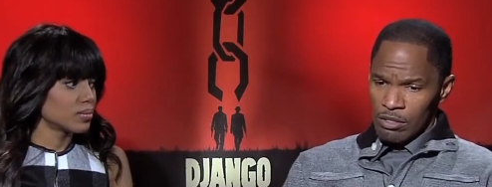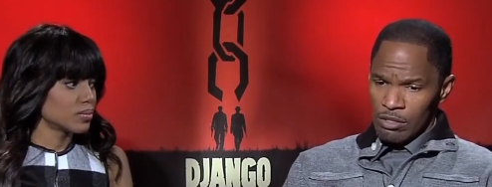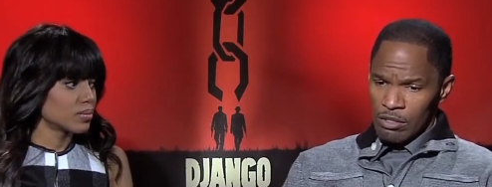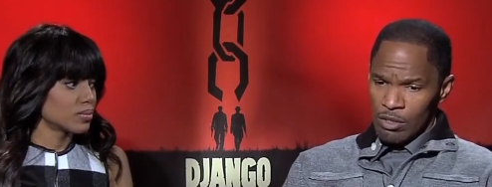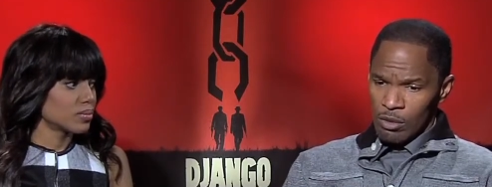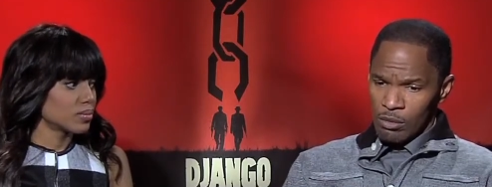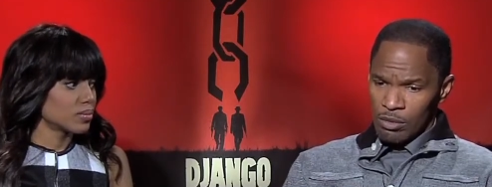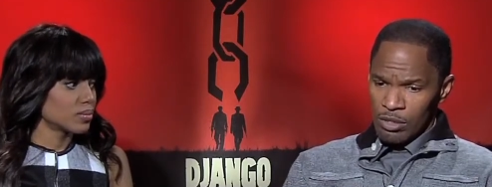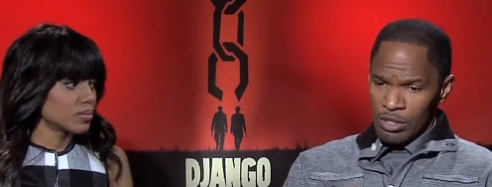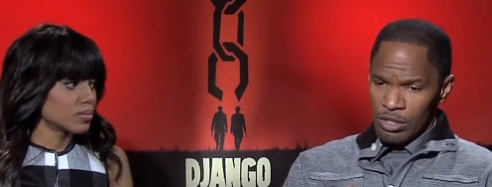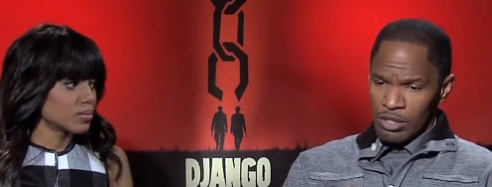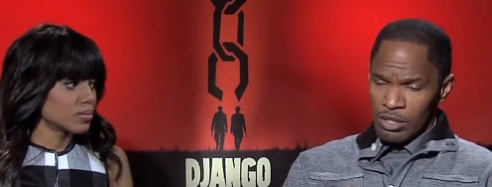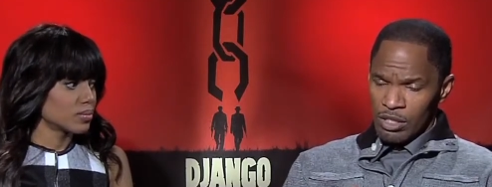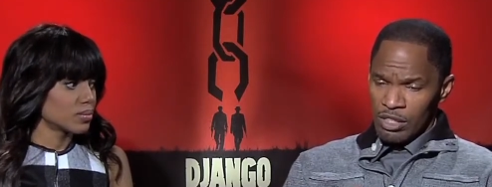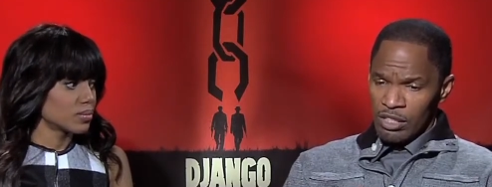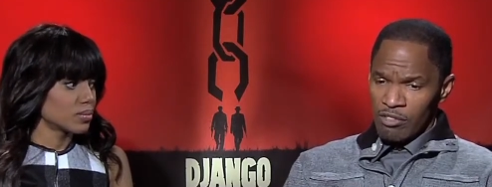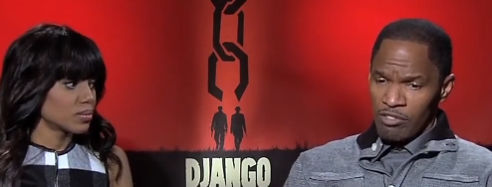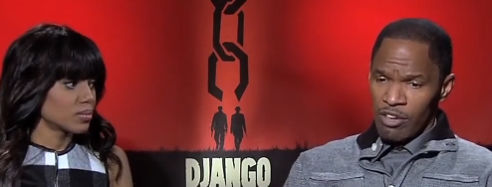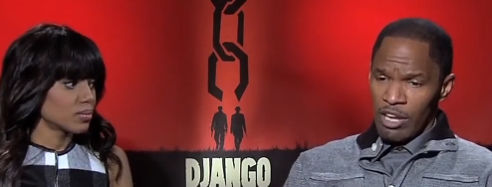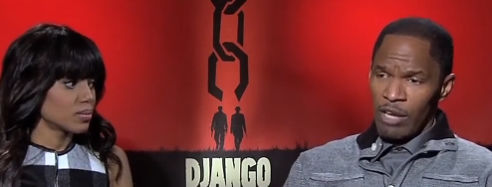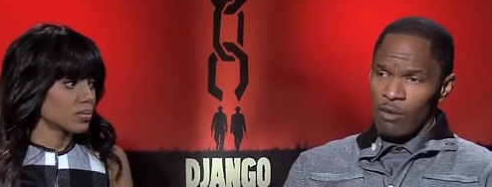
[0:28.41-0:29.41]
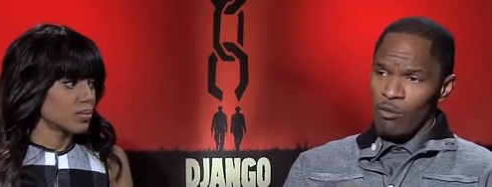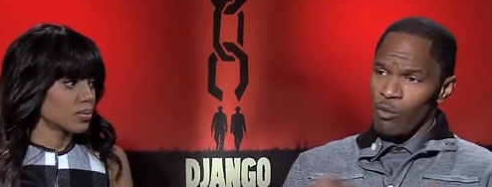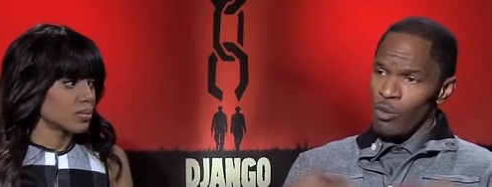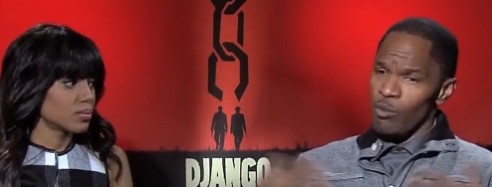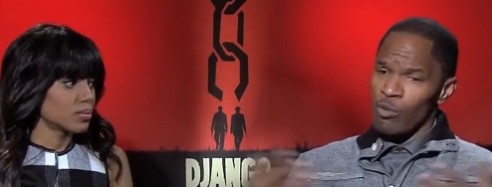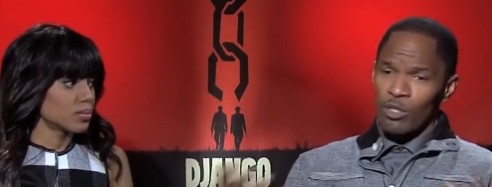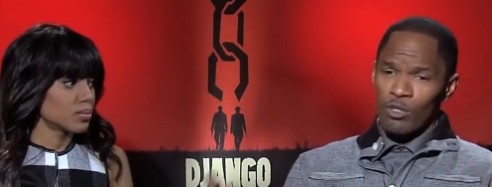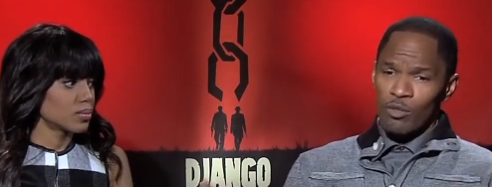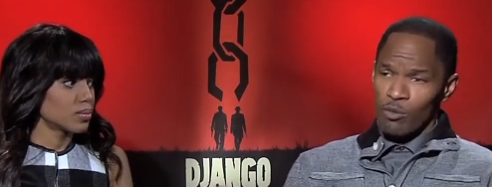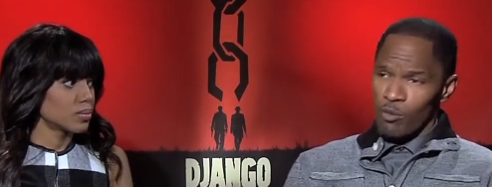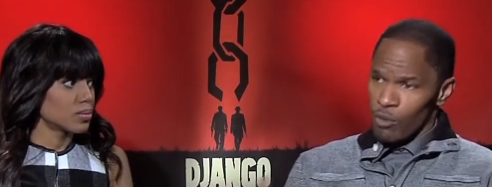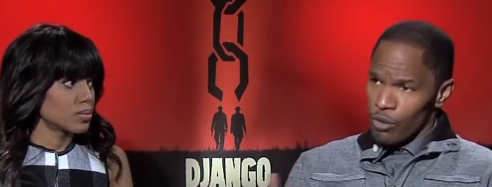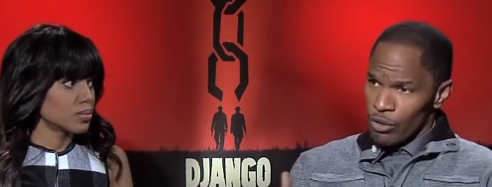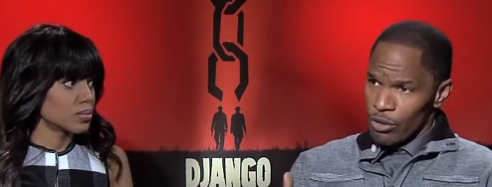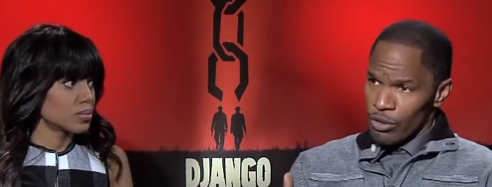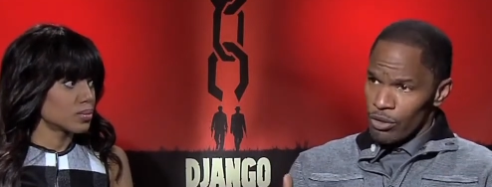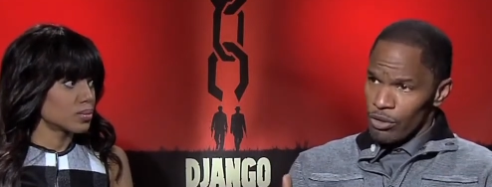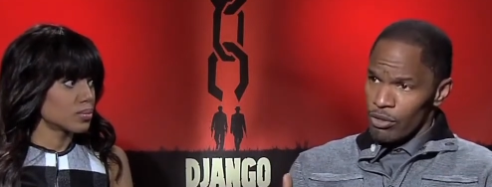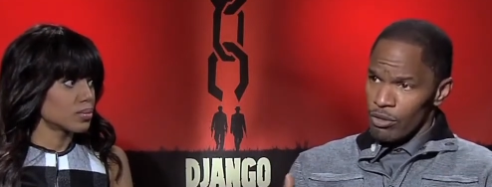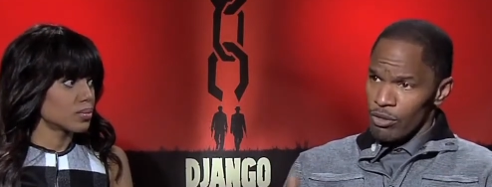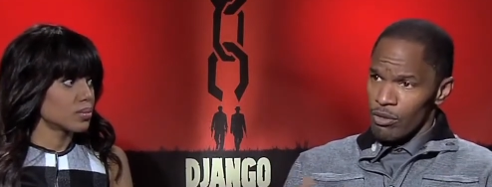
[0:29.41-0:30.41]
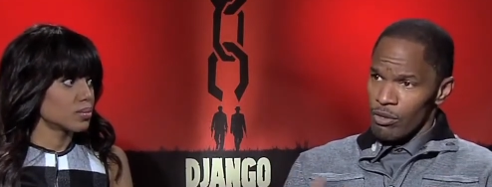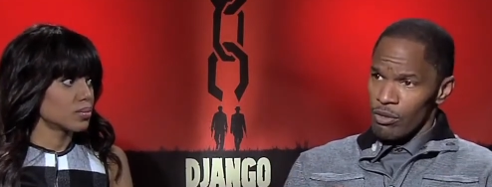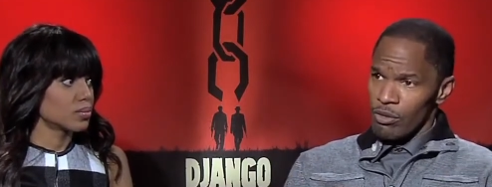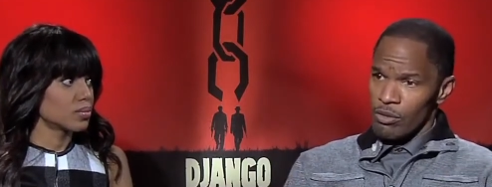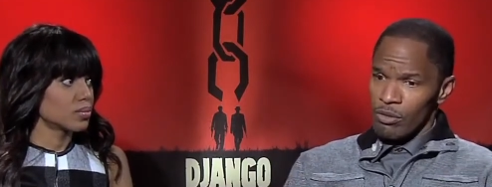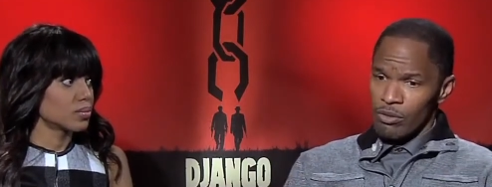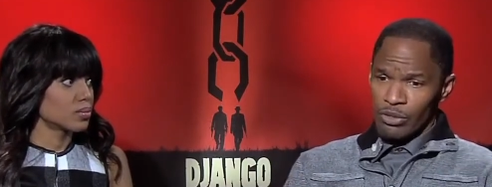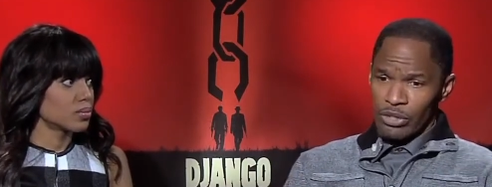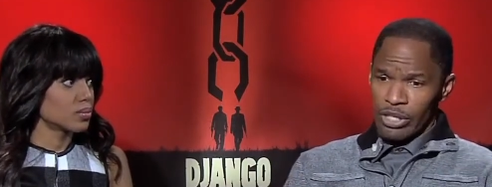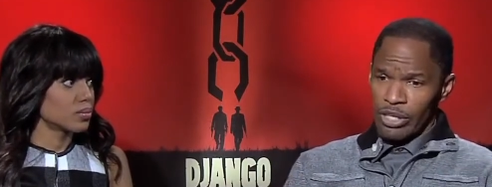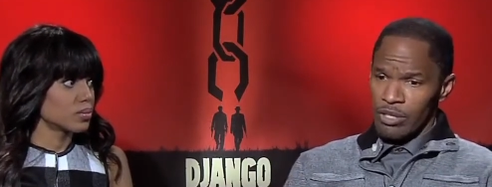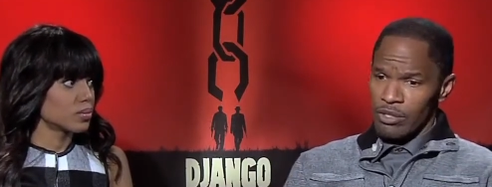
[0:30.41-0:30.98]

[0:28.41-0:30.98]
Speaker 1: you know, was solidified, we went to work. You know, mm-hmm. it was mm.